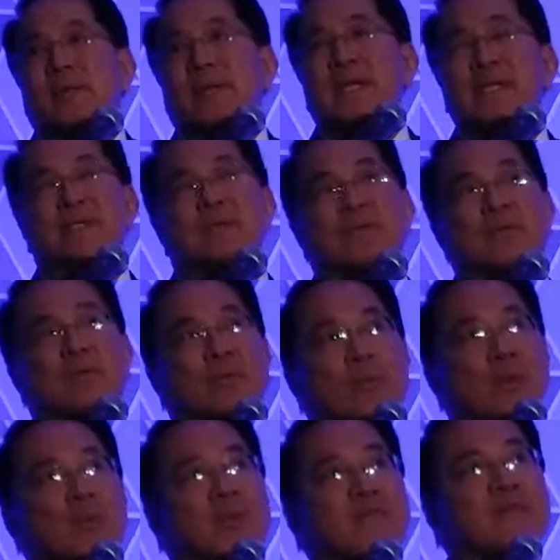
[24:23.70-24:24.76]
Because
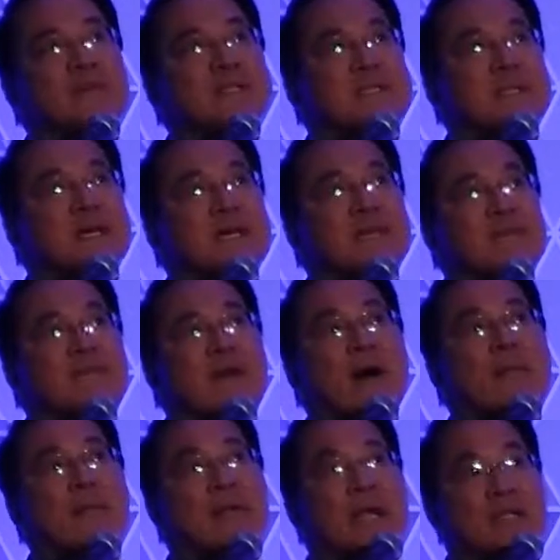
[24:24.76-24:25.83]
when we first started
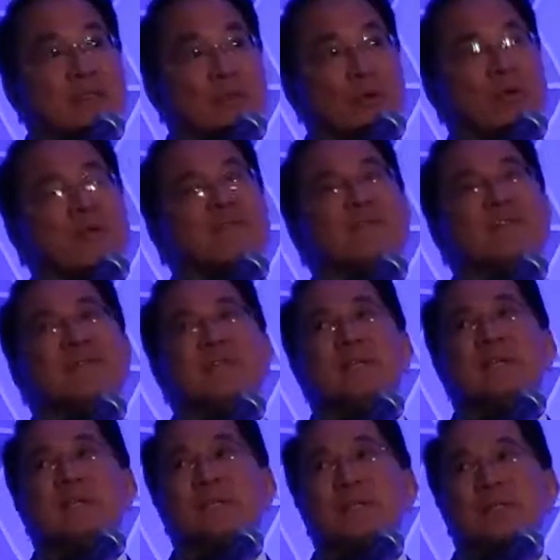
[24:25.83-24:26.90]
Pharmanex more than
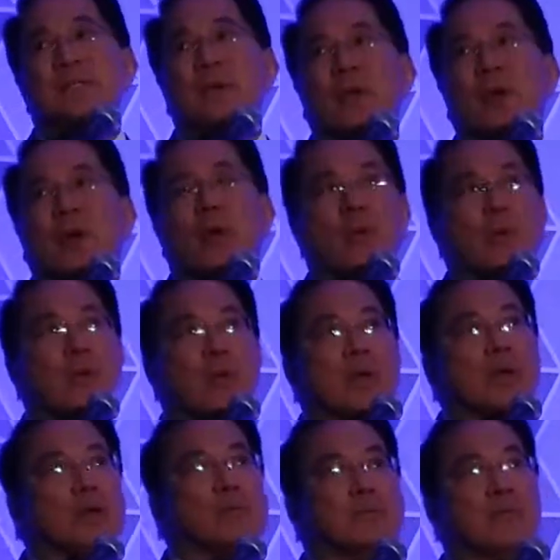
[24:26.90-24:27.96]
15 years ago, when we
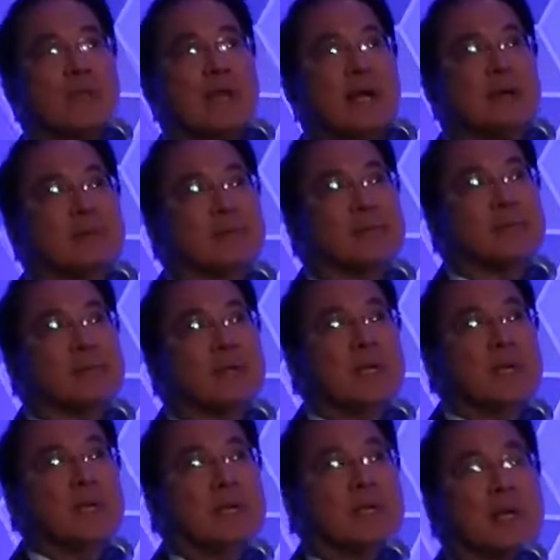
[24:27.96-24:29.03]
looked around
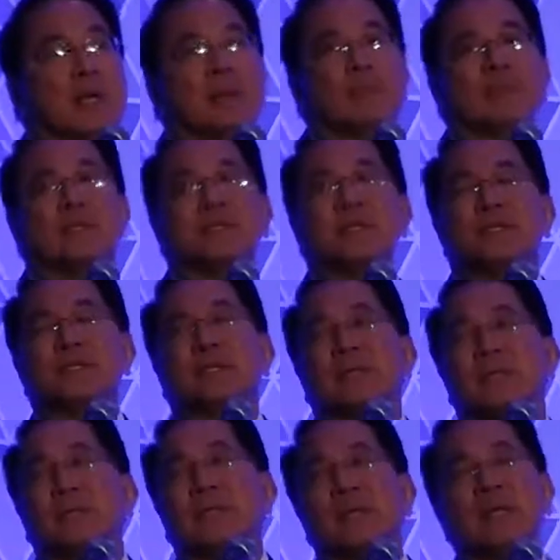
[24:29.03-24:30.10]
the, the
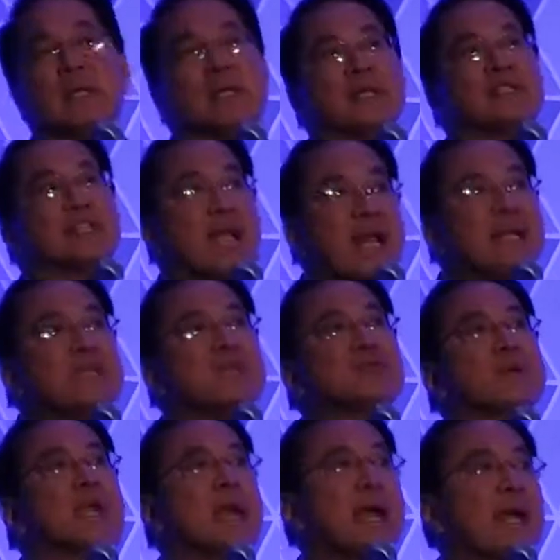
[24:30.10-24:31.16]
competition, the challenge
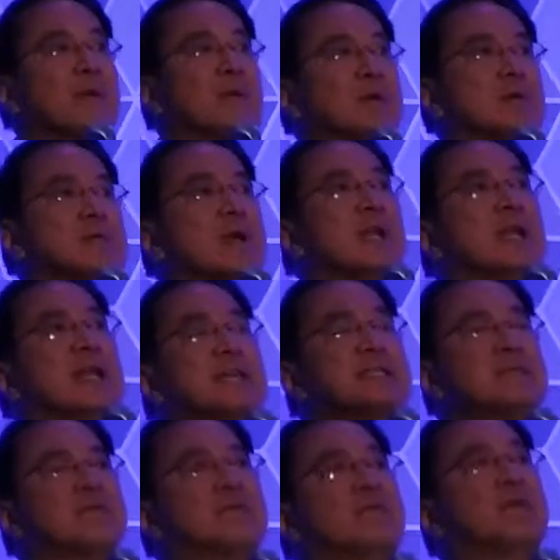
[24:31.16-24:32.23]
we had was
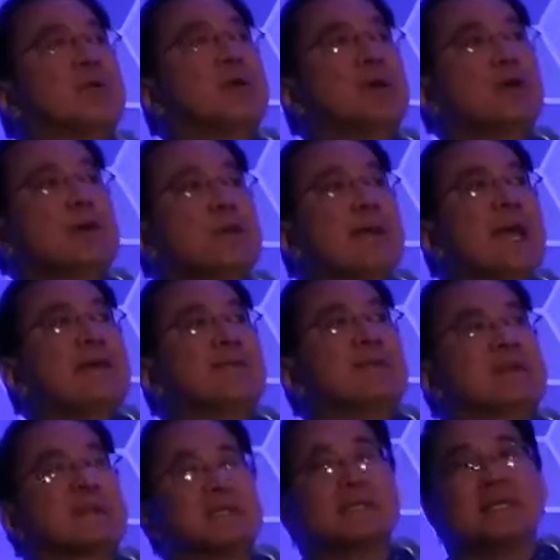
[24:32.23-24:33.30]
let's put
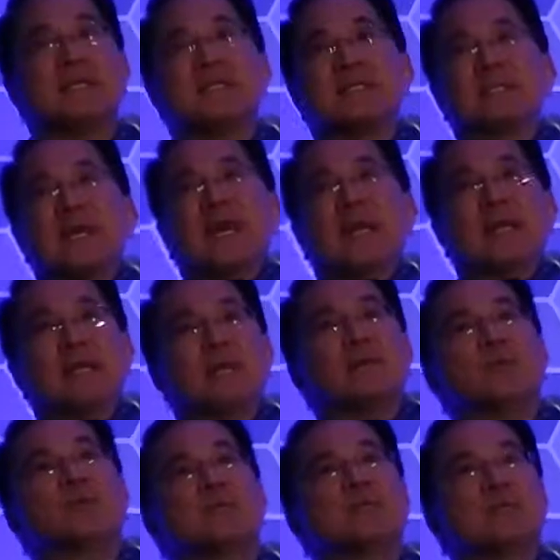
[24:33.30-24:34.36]
efficacy aside. In
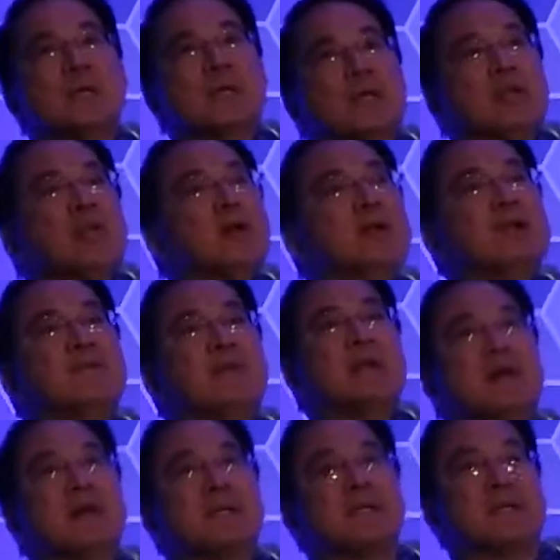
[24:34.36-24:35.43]
other words, not even
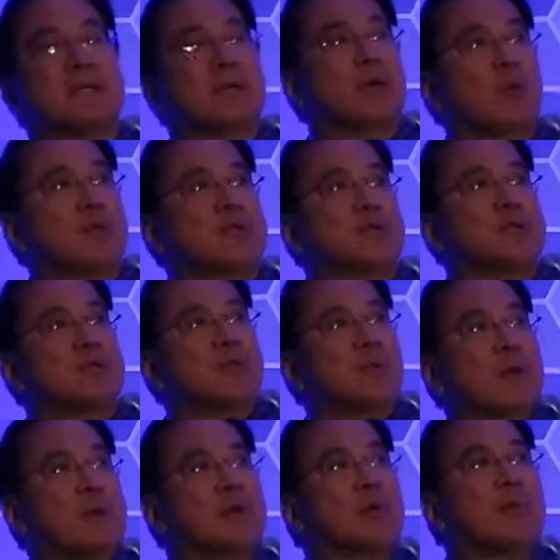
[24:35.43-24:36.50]
ask the question
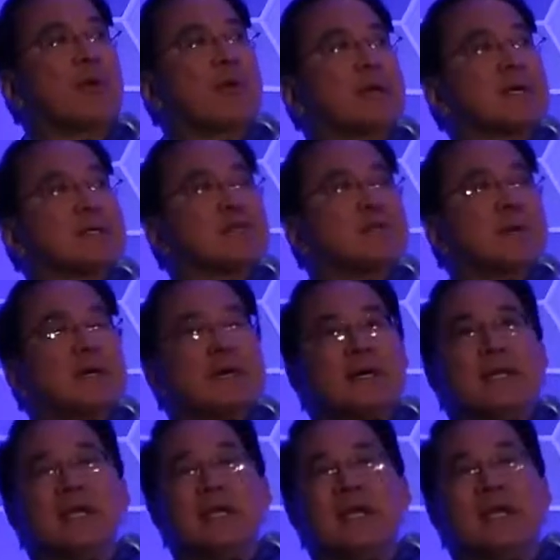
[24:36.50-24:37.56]
whether the products
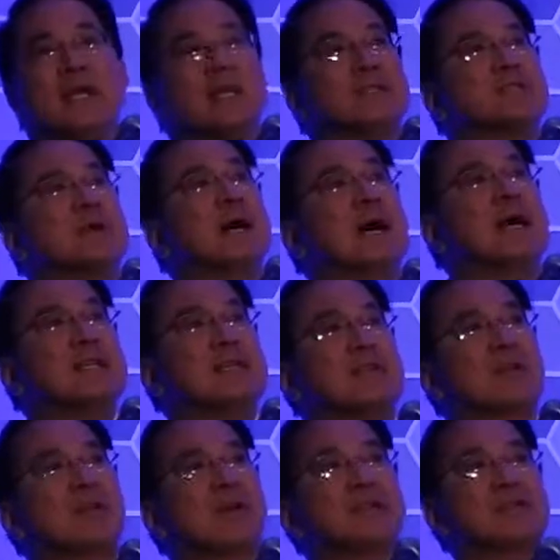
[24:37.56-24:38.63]
work, is to ask
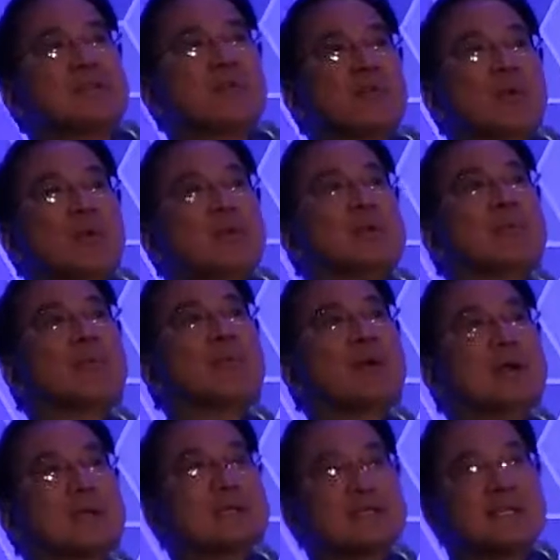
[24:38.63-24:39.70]
the question whether the
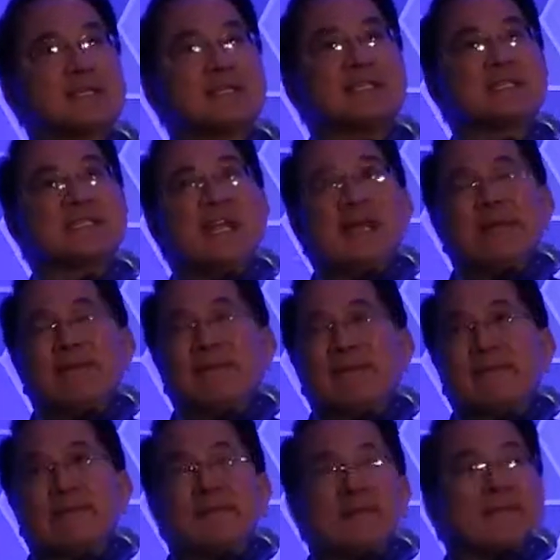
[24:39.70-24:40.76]
products are safe.
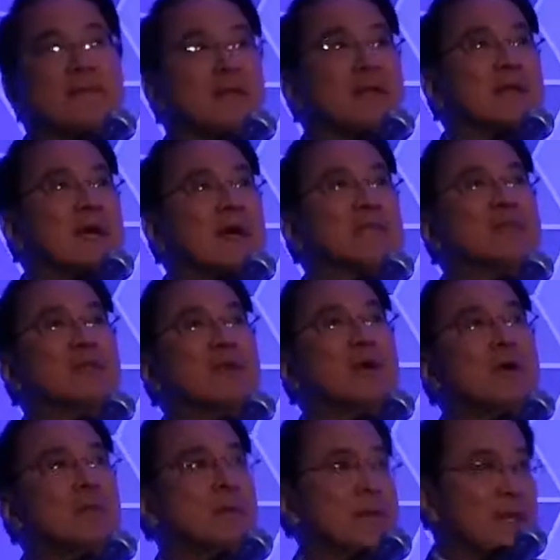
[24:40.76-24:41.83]
After
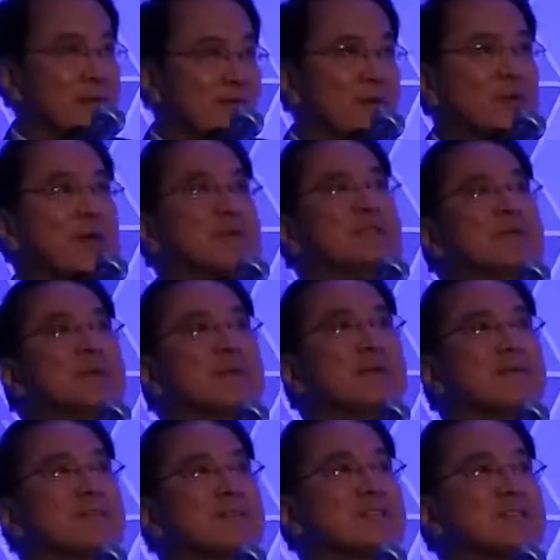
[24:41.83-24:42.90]
all, many of you as
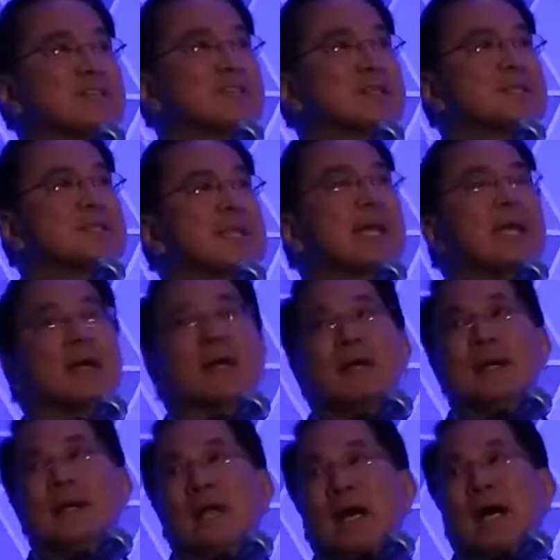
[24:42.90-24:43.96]
being physicians
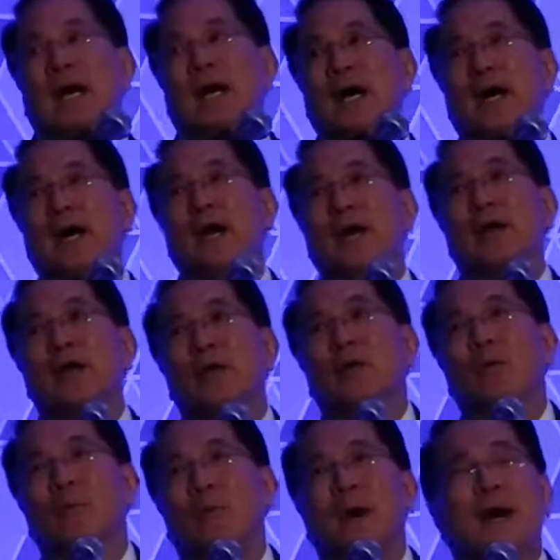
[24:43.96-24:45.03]
here, uh,
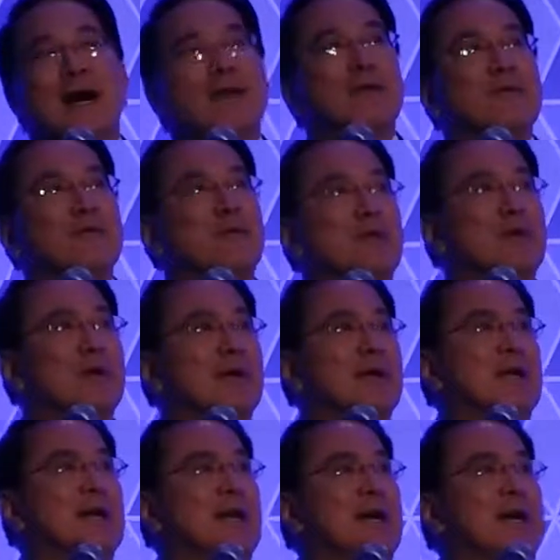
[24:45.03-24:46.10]
part of your
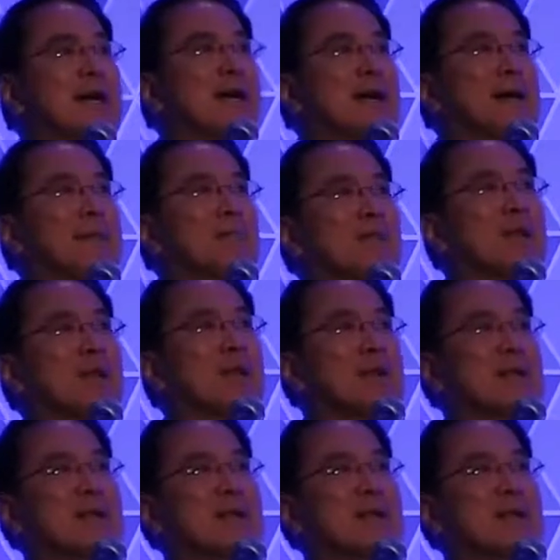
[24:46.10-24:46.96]
um,